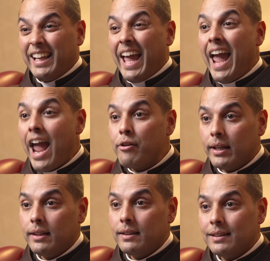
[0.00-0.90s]

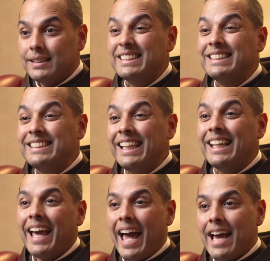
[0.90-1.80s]
Herod
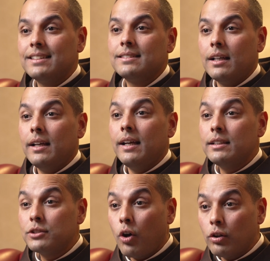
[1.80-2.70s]
still has
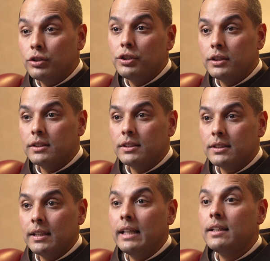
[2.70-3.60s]
his
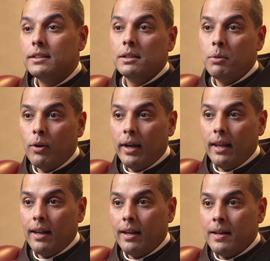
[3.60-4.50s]
conscience in
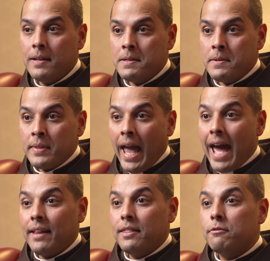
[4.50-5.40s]
turmoil.
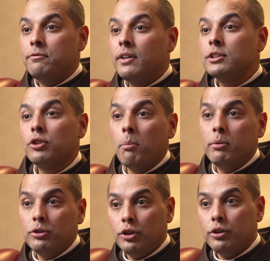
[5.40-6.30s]
And at the first
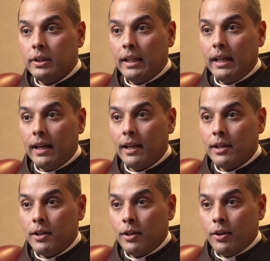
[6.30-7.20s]
opportunity,
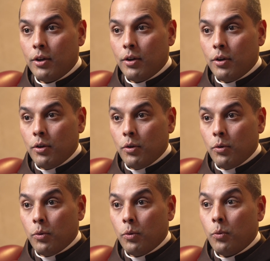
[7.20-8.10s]

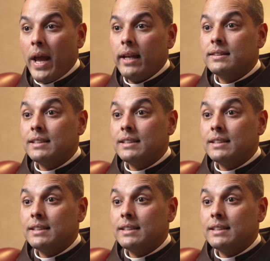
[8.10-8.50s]
when